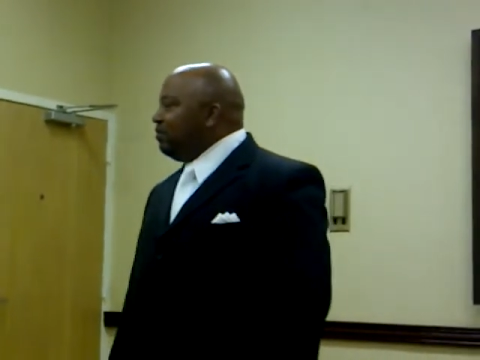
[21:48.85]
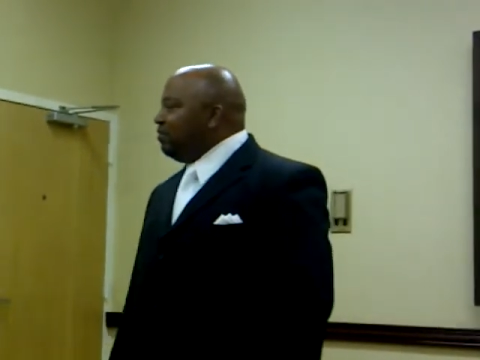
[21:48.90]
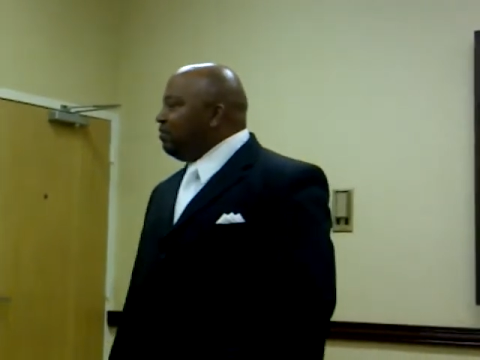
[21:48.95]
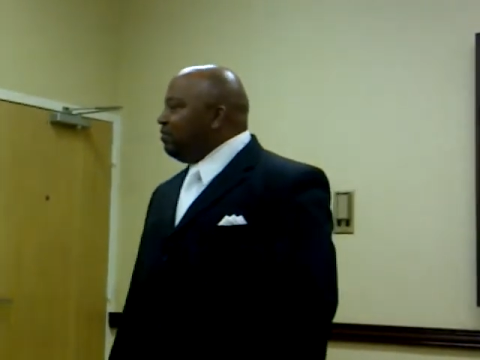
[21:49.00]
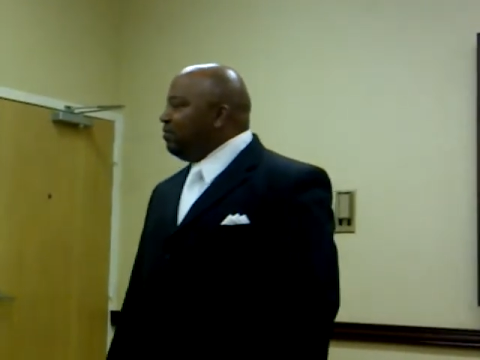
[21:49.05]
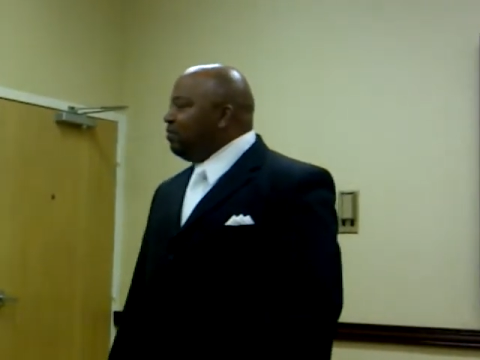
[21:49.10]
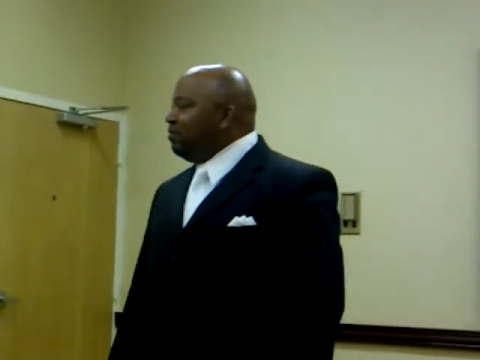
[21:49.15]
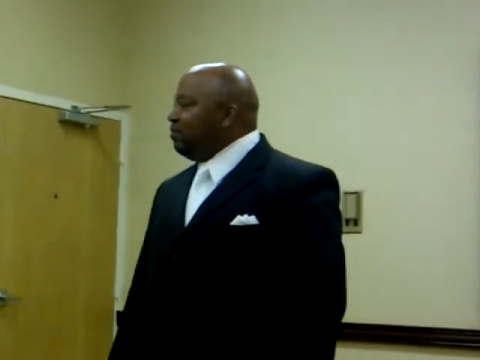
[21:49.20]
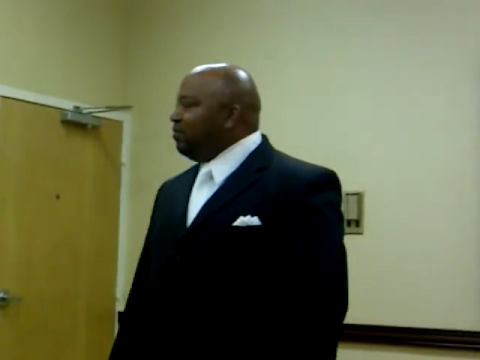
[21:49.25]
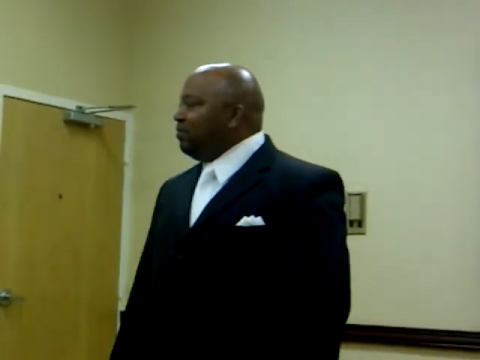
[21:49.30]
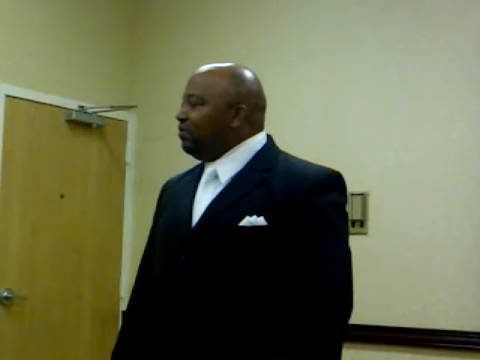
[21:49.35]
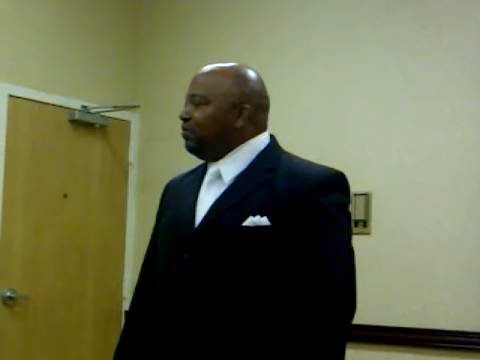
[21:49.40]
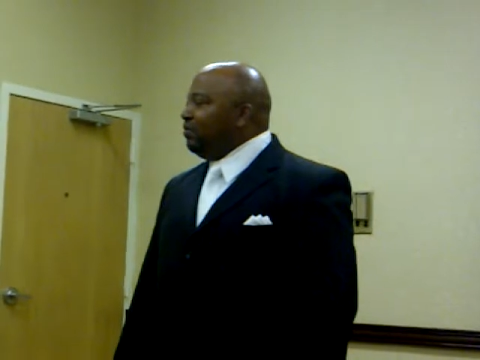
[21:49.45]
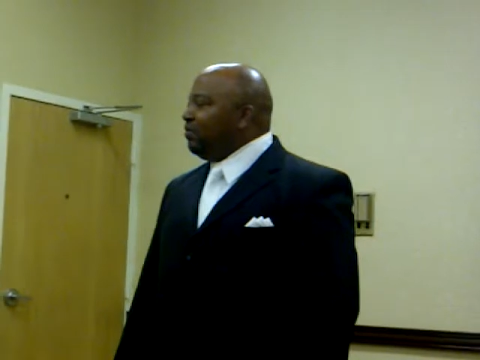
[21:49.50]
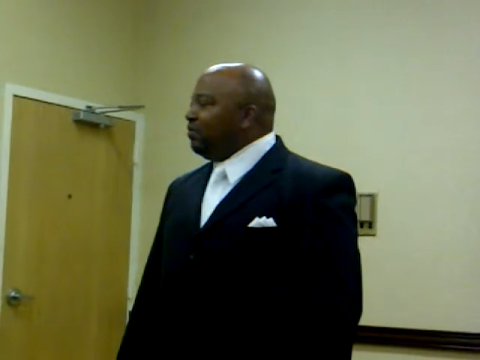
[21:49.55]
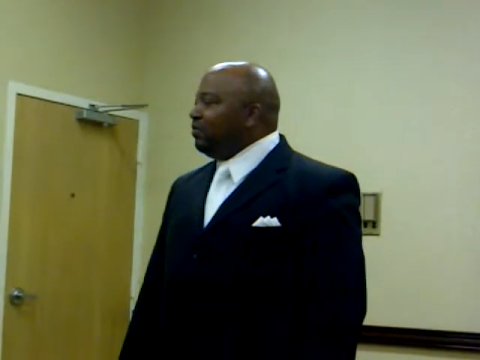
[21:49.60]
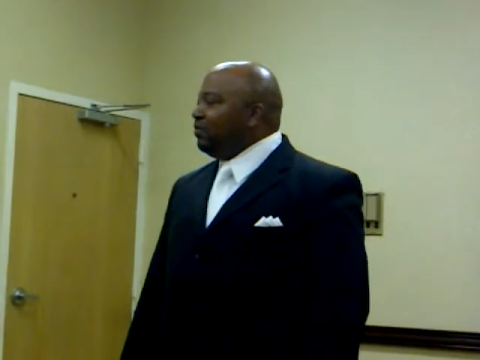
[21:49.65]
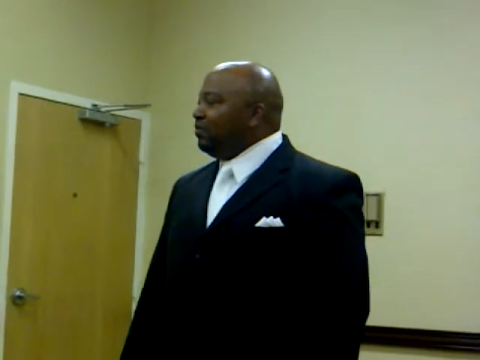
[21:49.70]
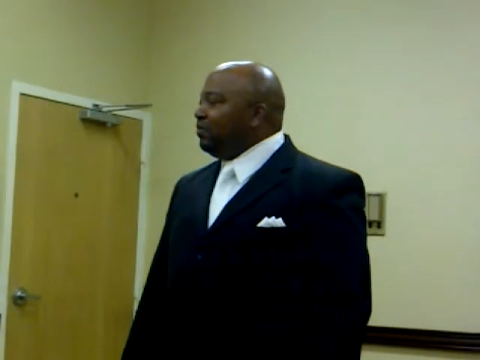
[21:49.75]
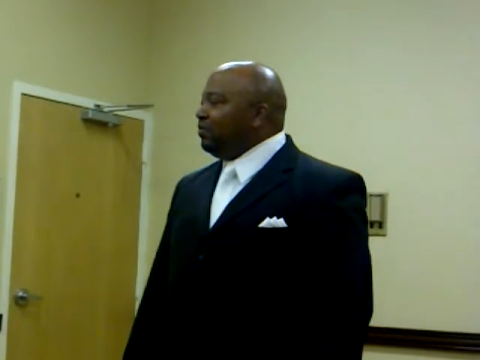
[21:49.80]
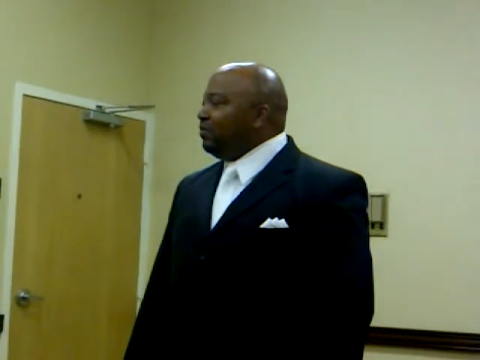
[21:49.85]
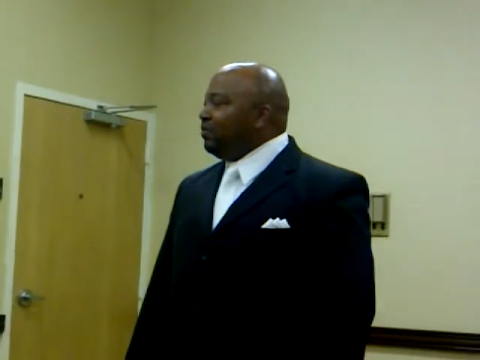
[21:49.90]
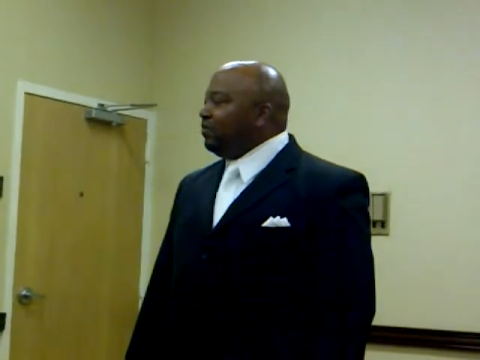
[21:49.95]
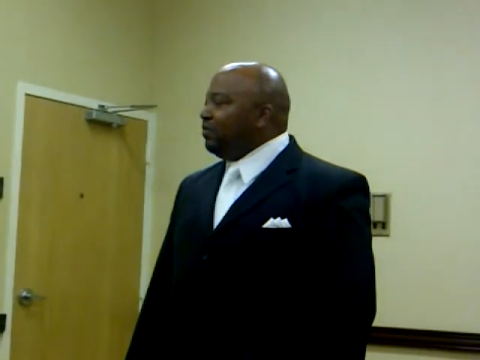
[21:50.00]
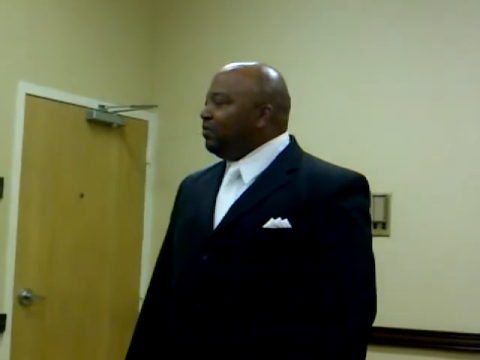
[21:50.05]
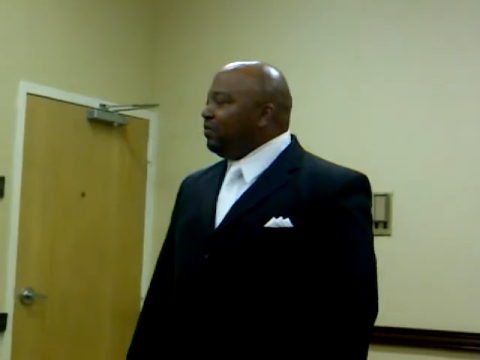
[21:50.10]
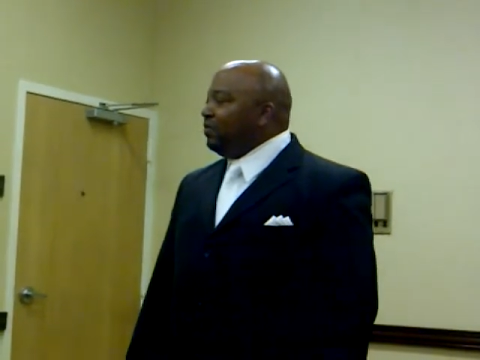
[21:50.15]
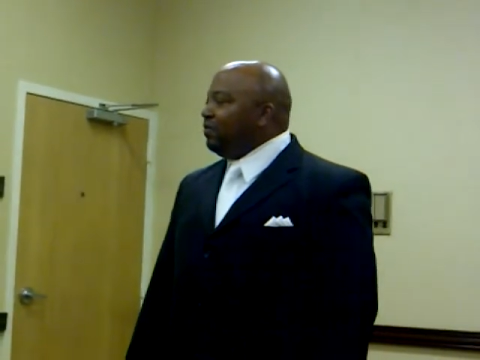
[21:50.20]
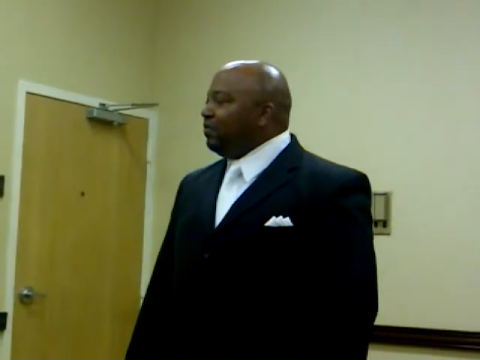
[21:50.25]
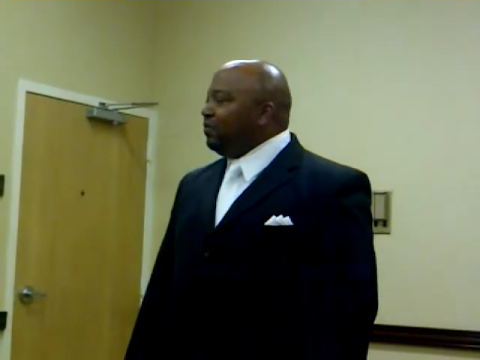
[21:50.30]

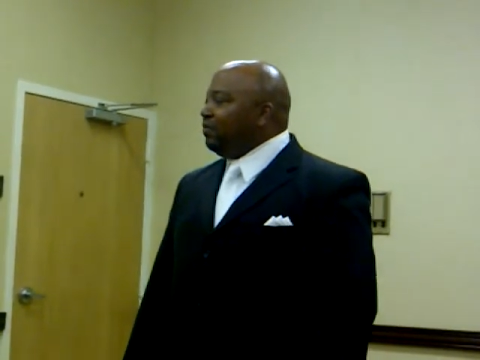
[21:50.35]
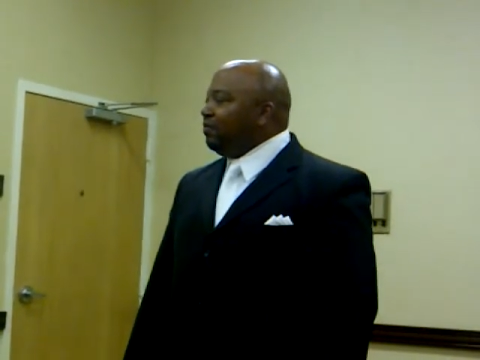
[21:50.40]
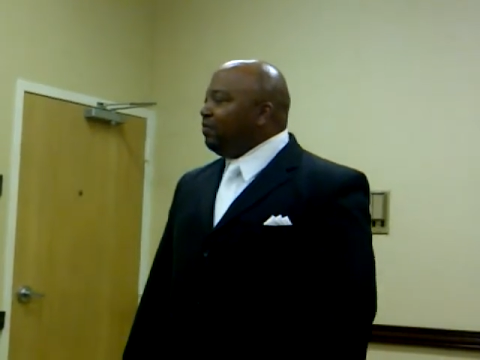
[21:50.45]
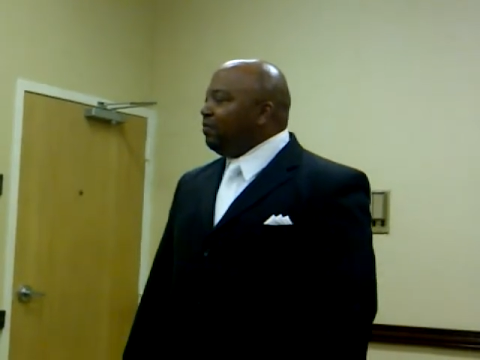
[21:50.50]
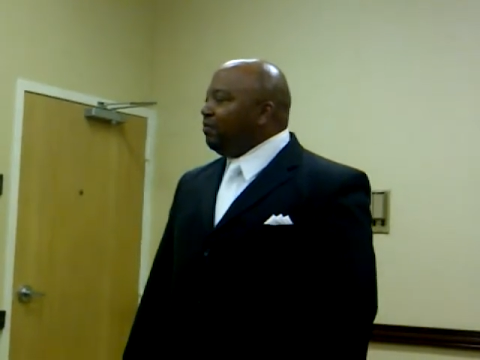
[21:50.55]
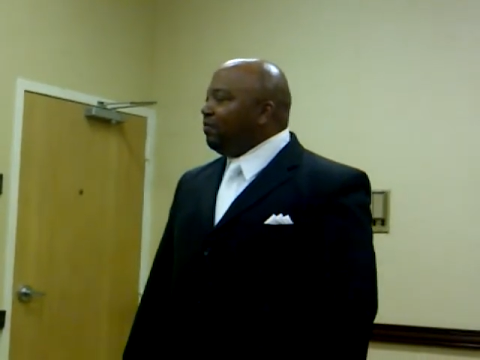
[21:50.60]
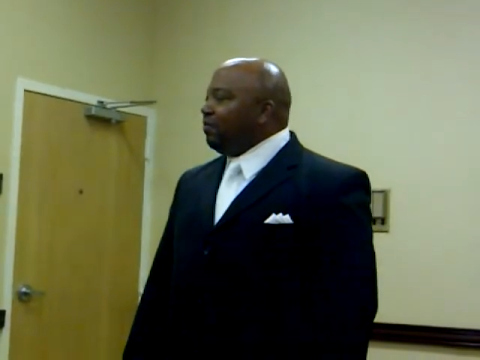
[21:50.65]
(silence)